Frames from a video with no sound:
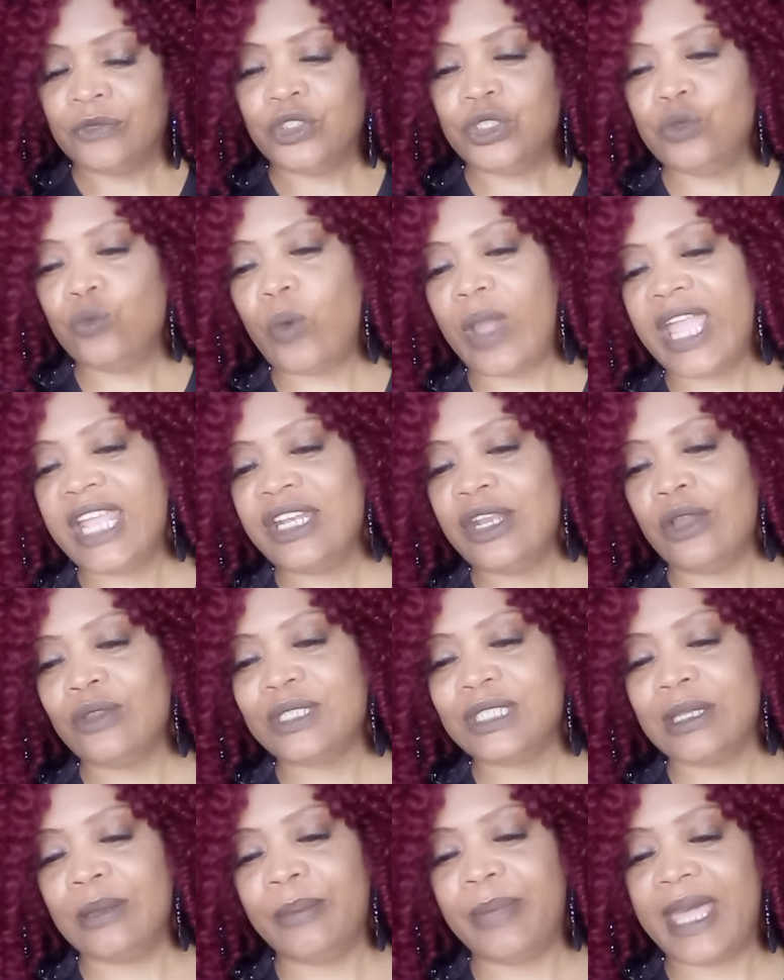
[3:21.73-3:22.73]
You waiting on
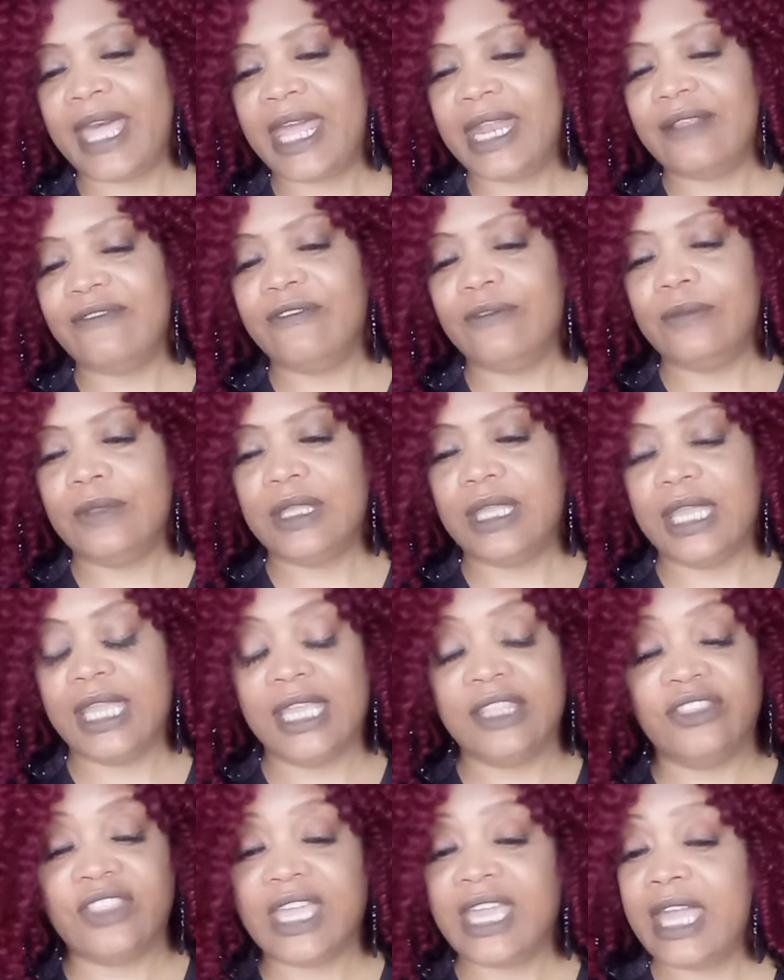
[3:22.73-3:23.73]
somebody
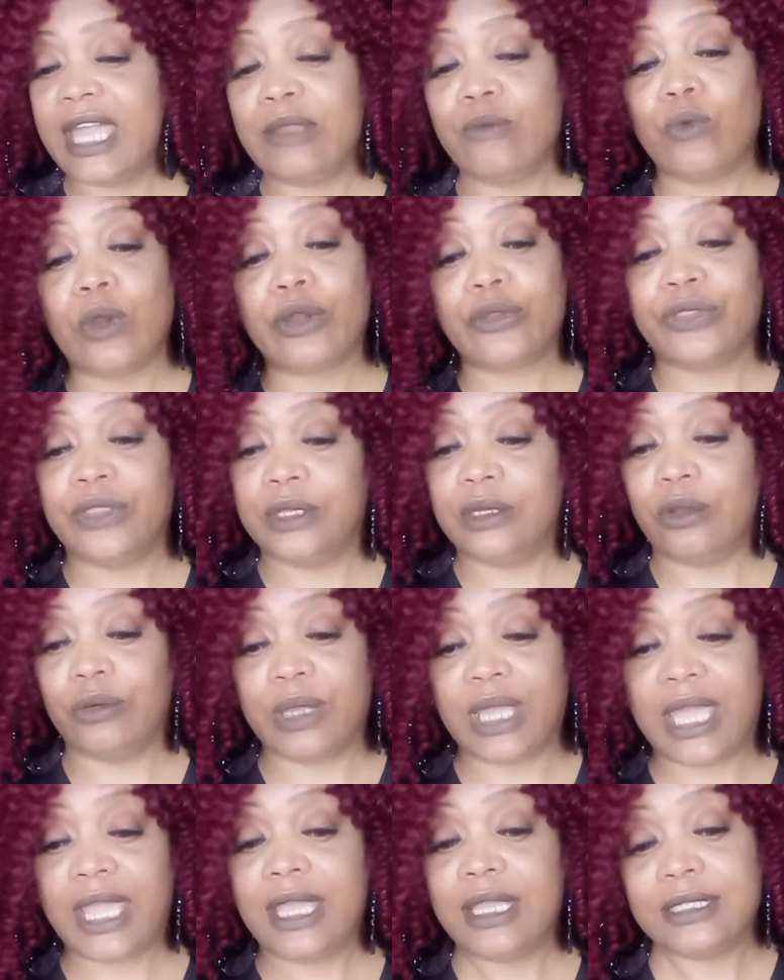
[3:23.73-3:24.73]
and they ain't worth it,
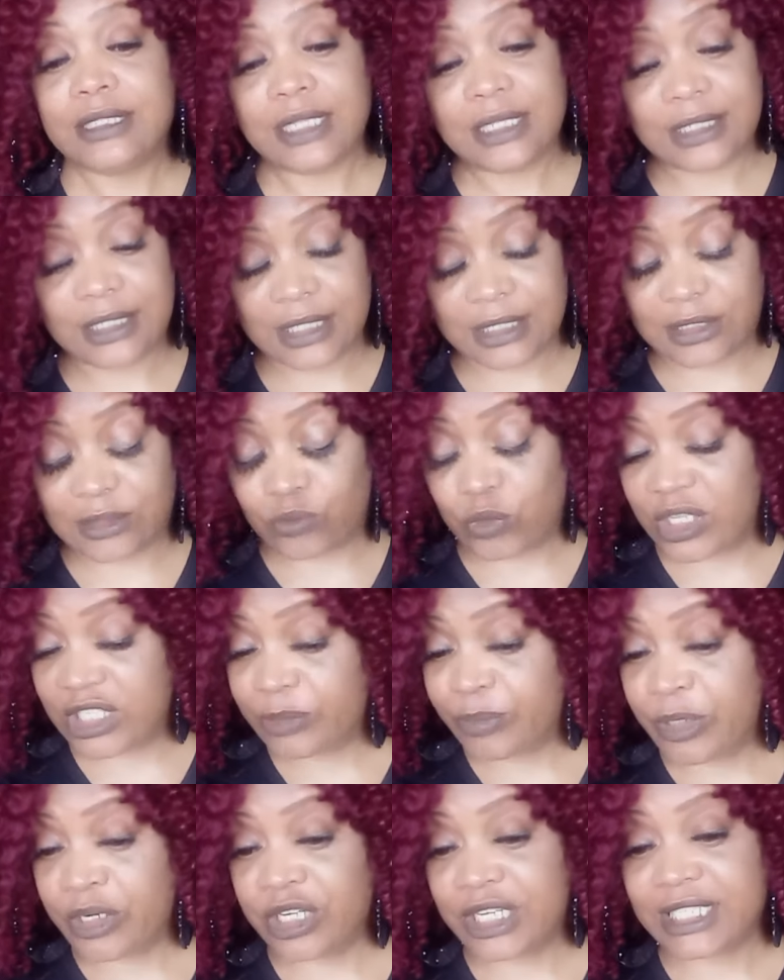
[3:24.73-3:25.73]
okay? It's, it's, it's what
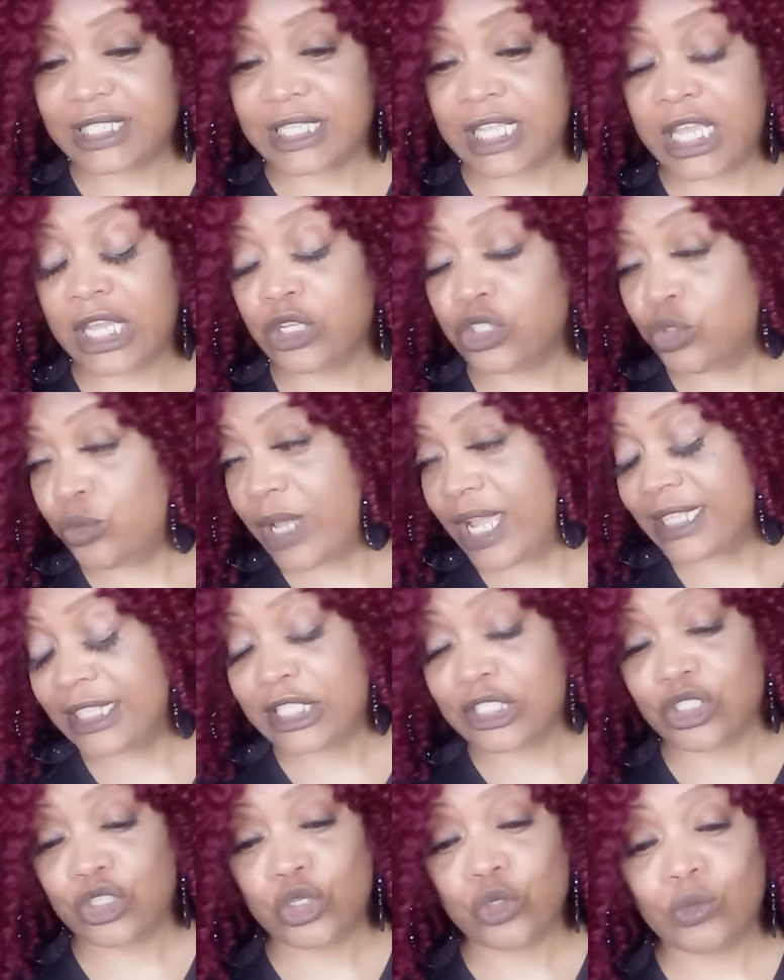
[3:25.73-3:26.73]
Spirit is saying because you got
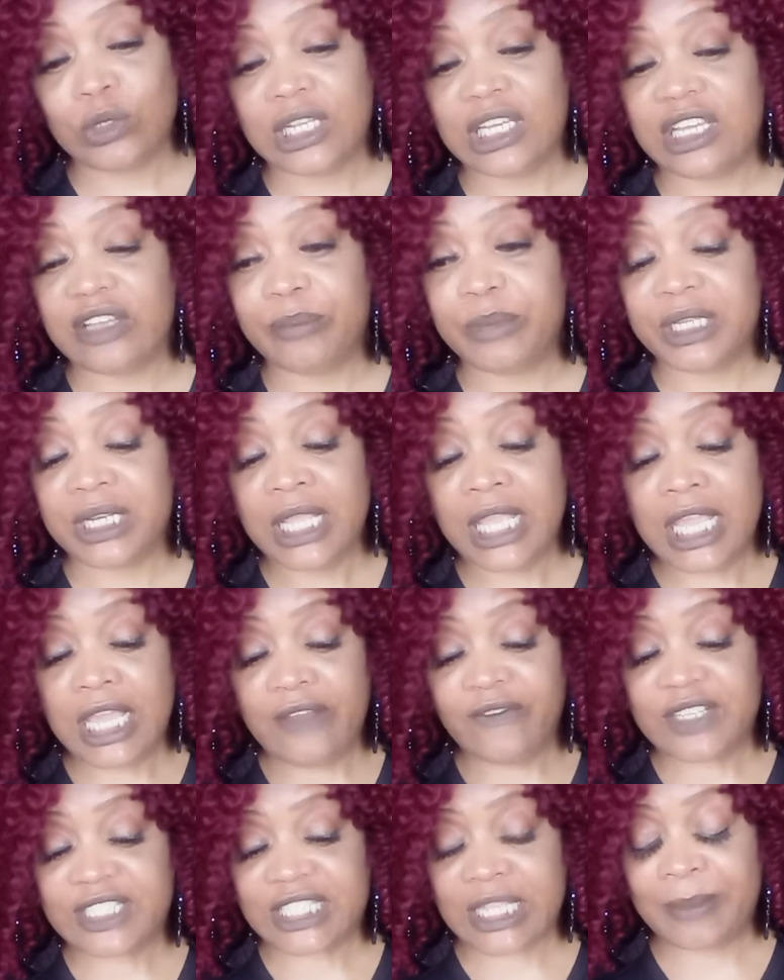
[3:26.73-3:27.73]
this new love. But
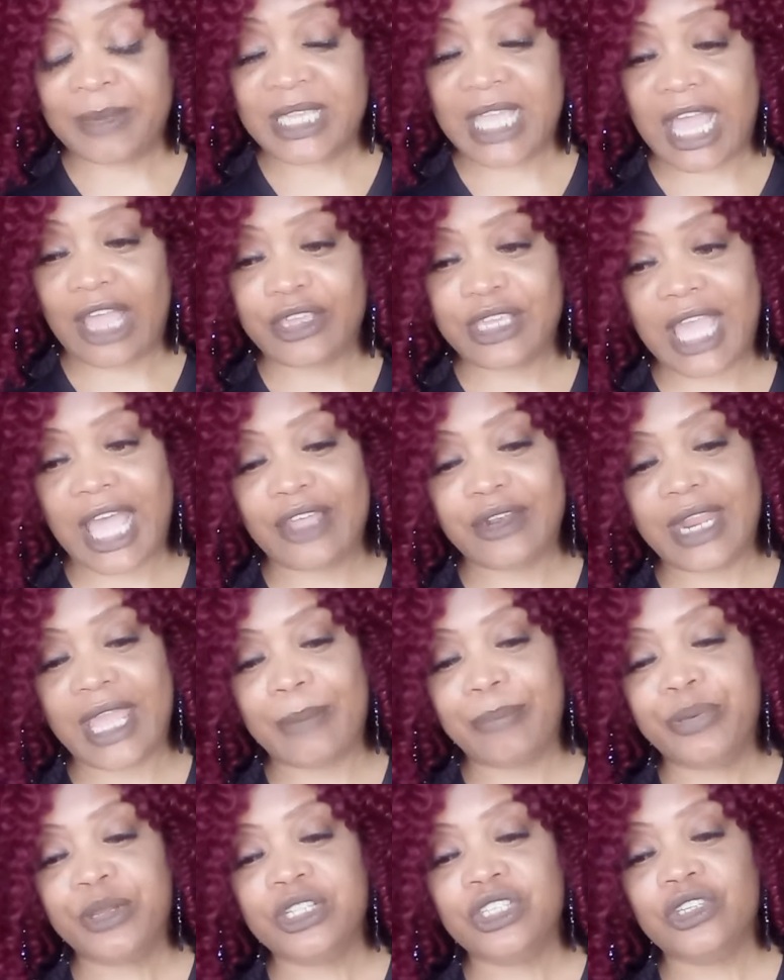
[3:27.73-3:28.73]
for some of y'all, y'all
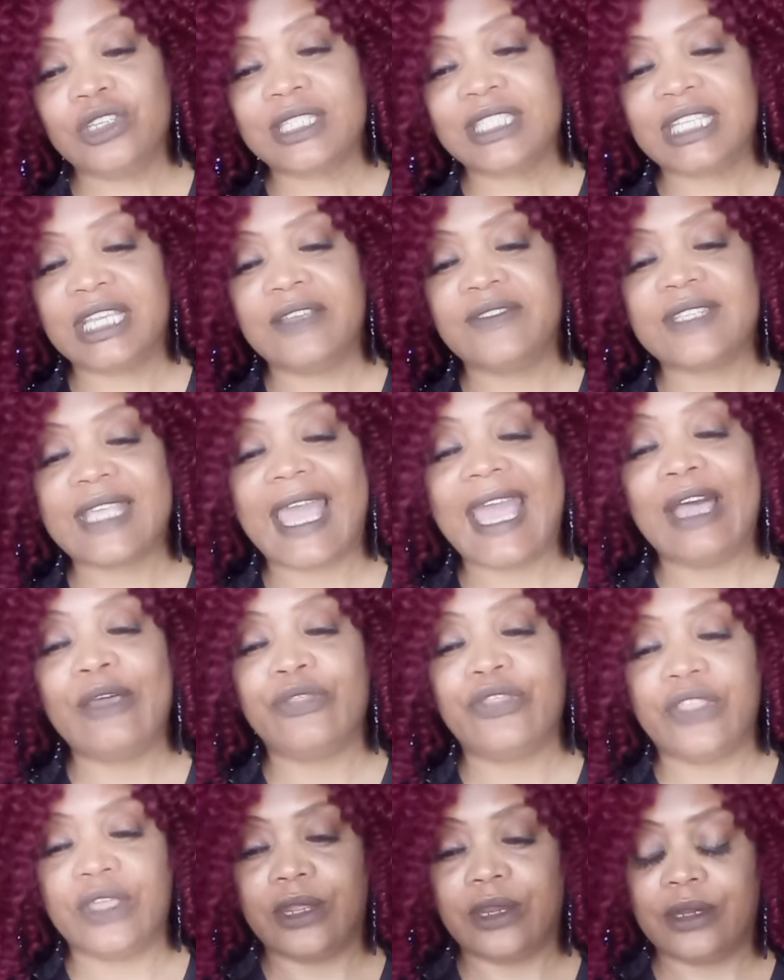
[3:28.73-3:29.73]
not putting yourselves
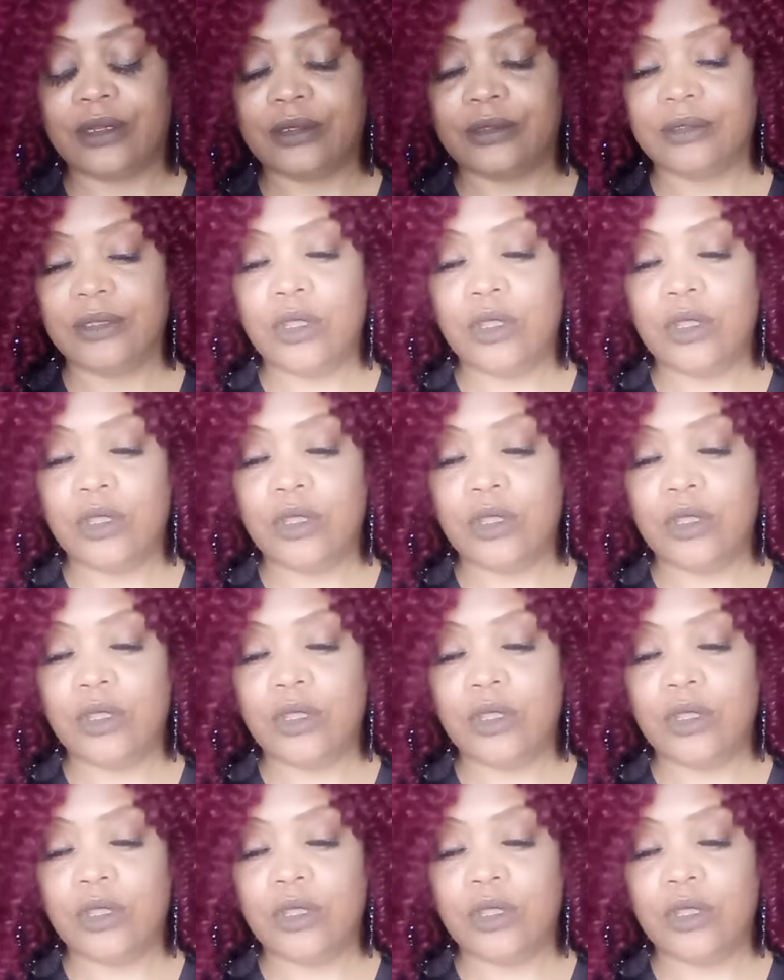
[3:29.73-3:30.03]
out there.